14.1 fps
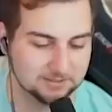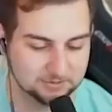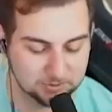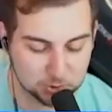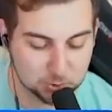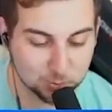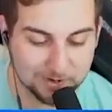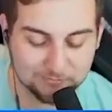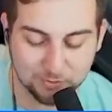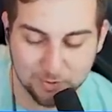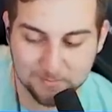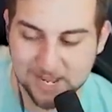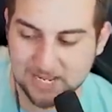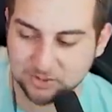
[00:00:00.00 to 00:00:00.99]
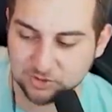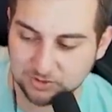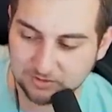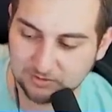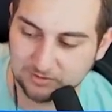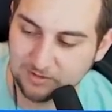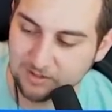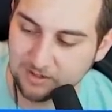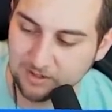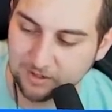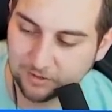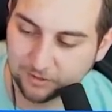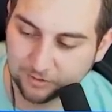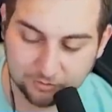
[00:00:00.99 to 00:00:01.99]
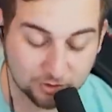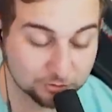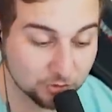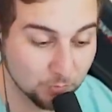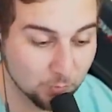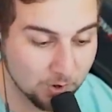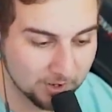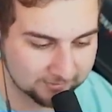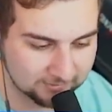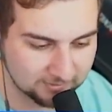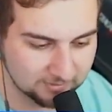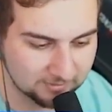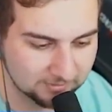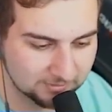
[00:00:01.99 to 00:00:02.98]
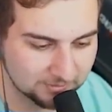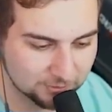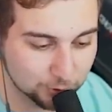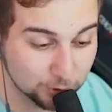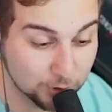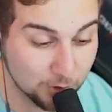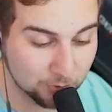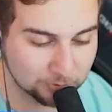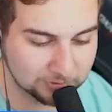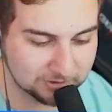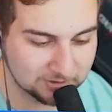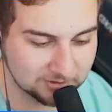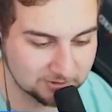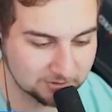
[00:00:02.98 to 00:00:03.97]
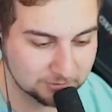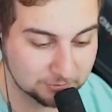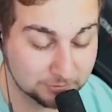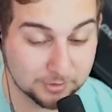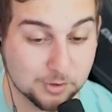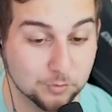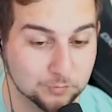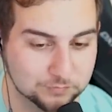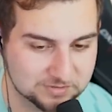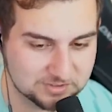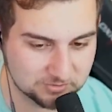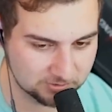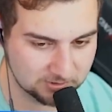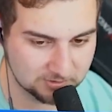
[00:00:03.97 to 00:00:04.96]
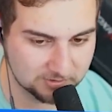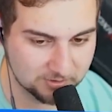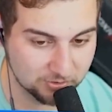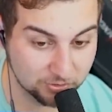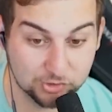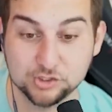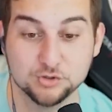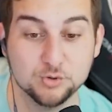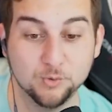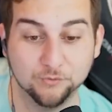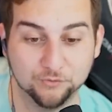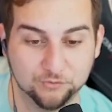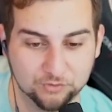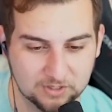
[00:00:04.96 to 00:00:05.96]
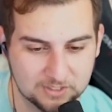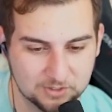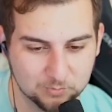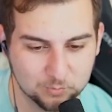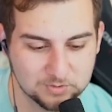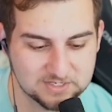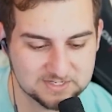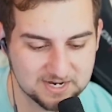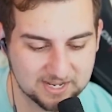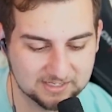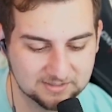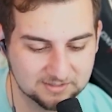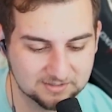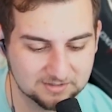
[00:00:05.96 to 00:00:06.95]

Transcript: Did you ever imagine that the one, the only, the goofster, the goof would say,